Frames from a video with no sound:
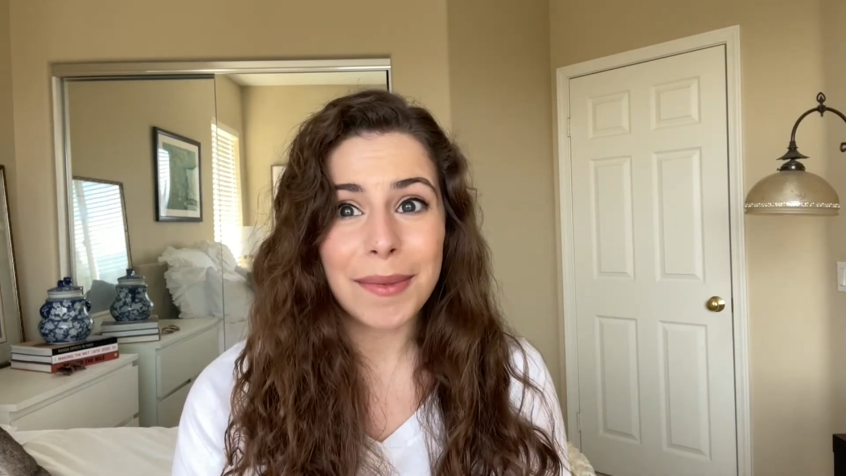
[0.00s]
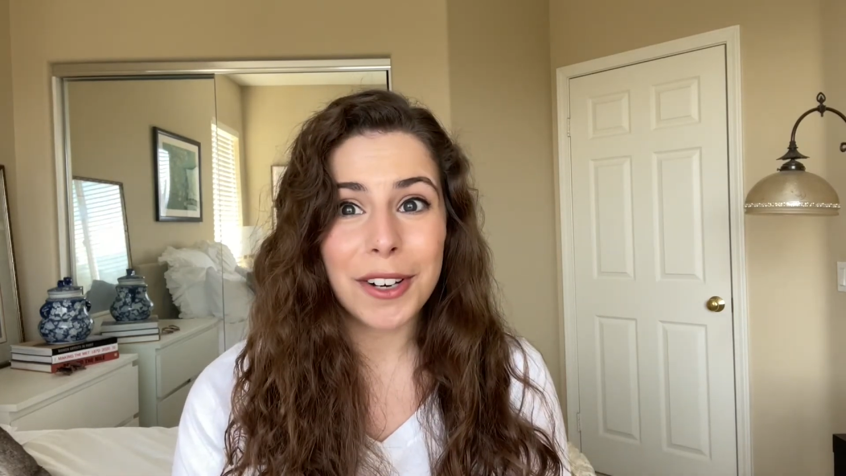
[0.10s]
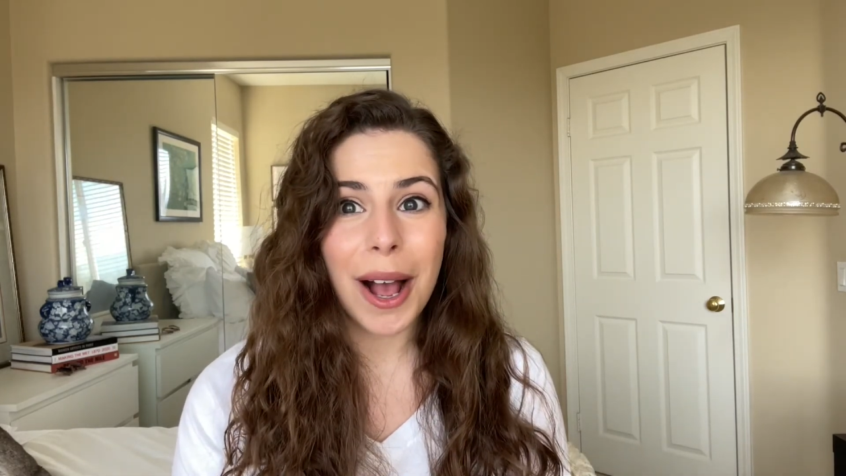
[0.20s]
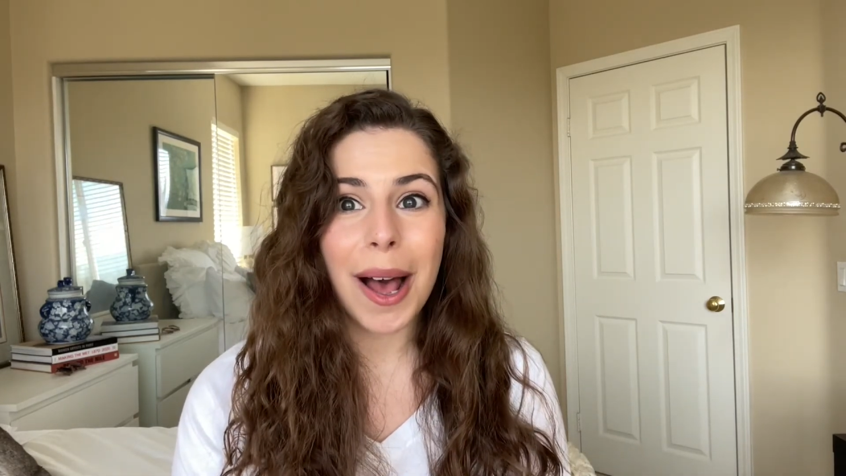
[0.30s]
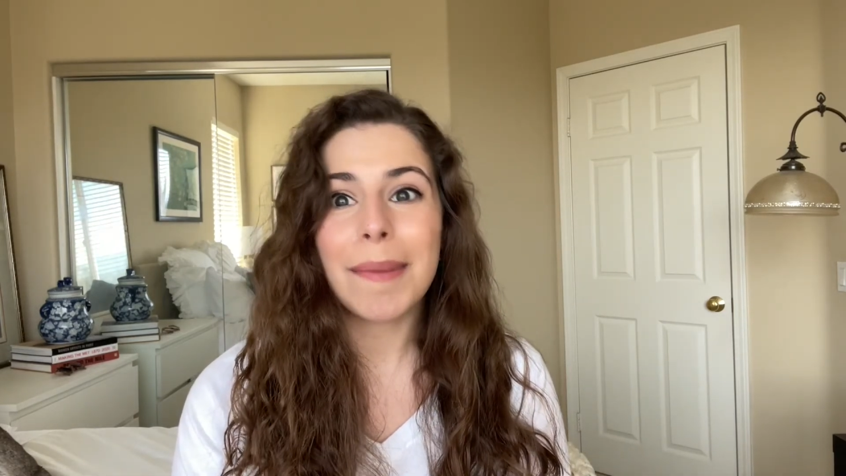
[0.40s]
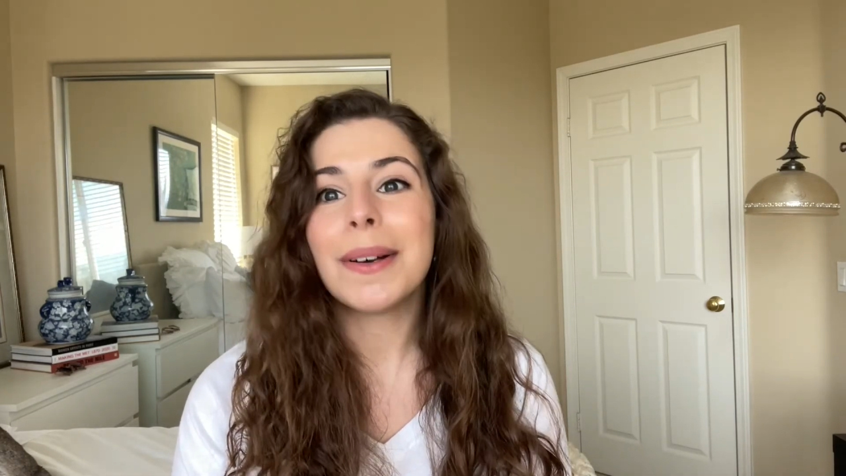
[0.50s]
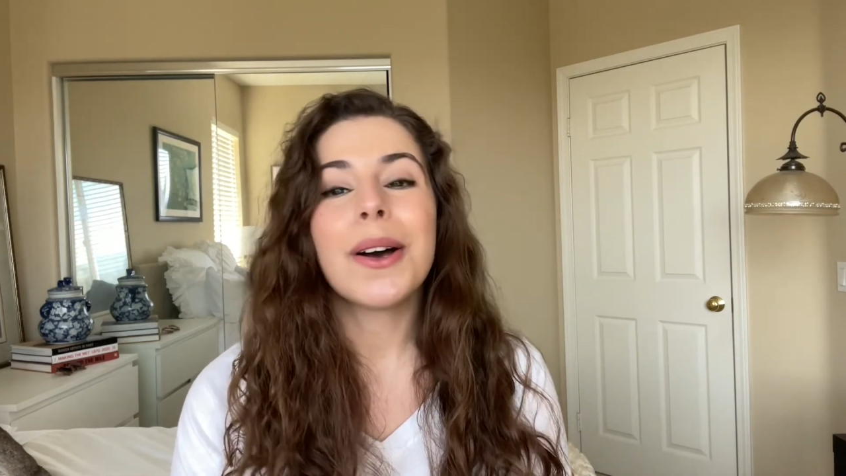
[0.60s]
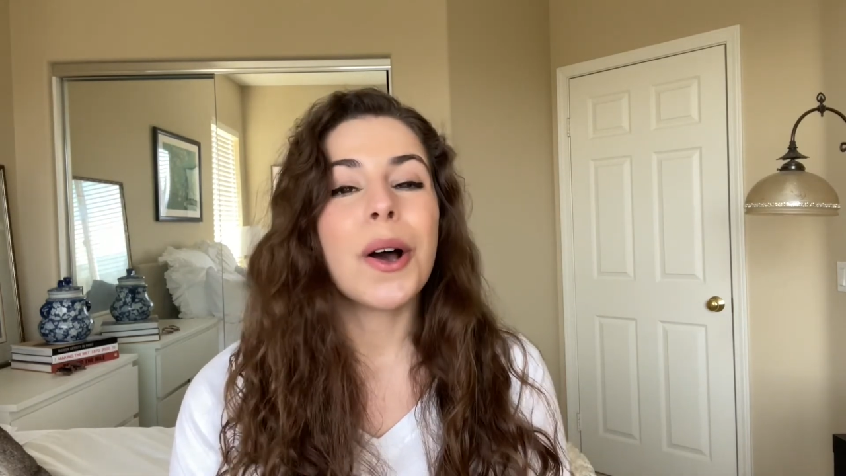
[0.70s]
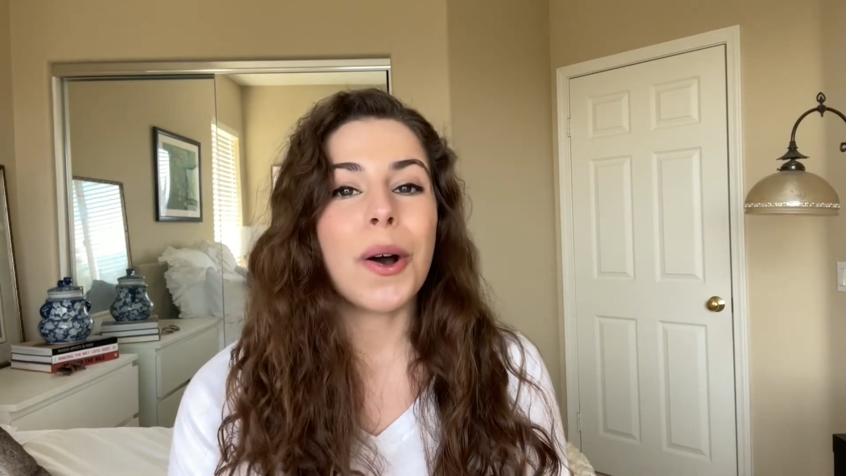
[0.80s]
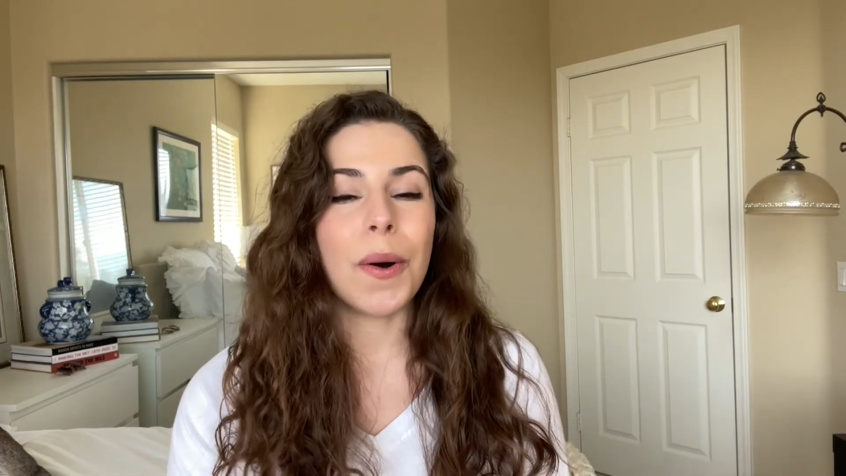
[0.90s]
job
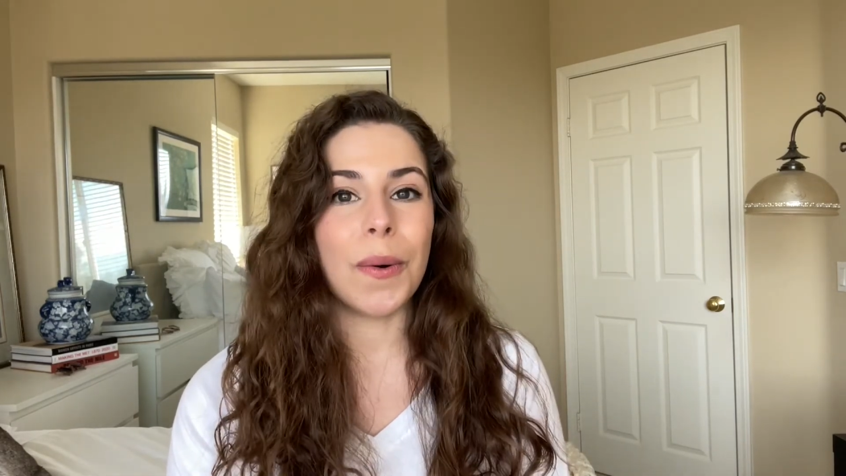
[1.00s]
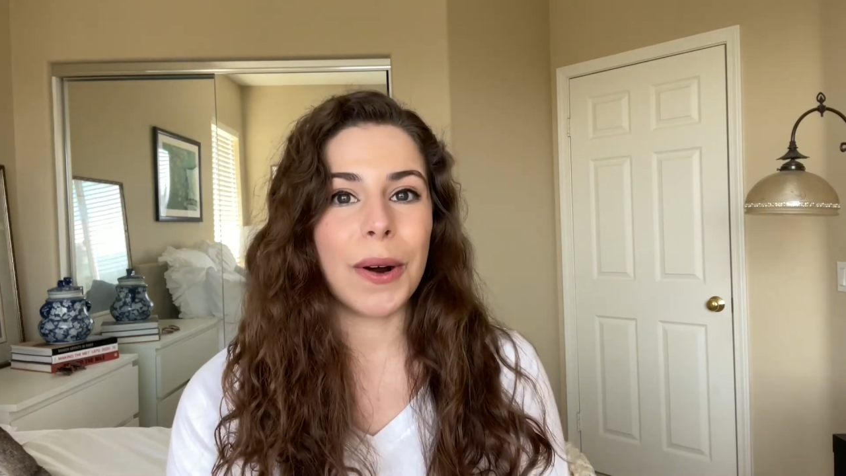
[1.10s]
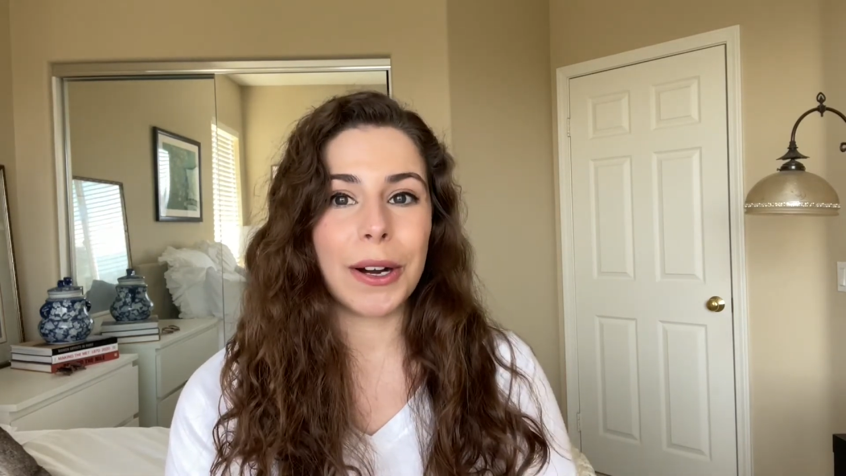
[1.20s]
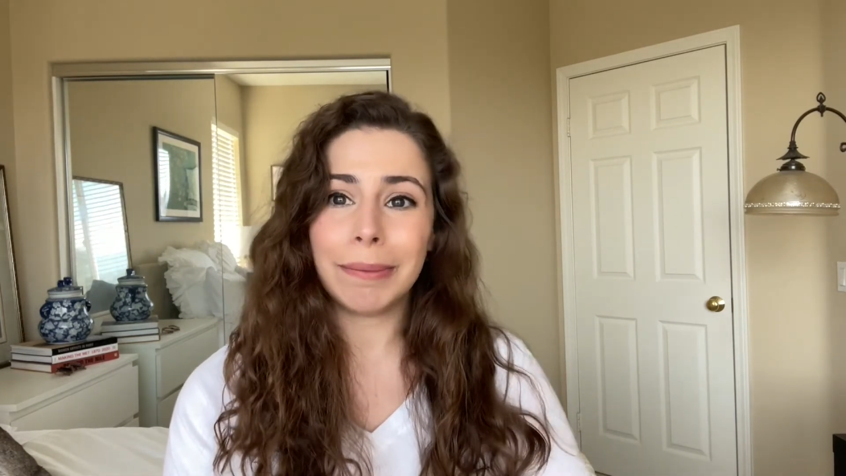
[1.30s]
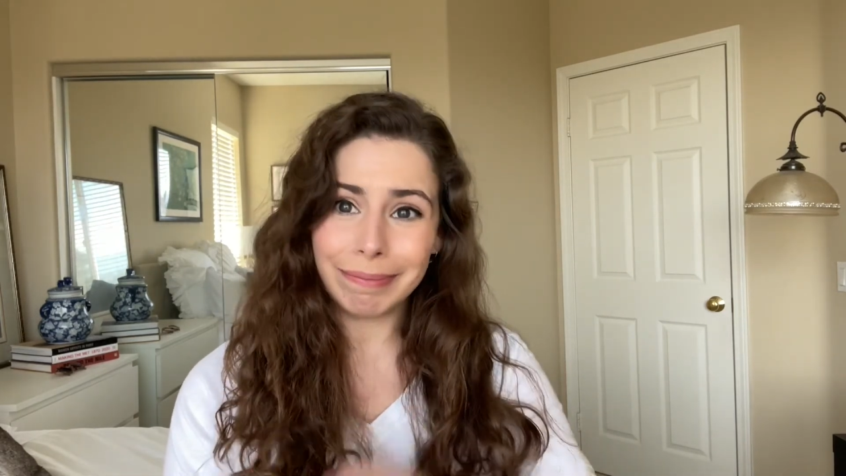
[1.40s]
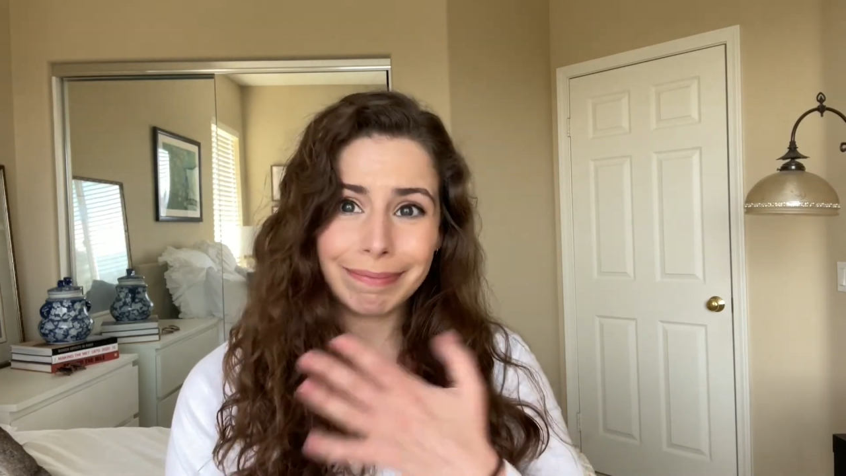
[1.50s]
or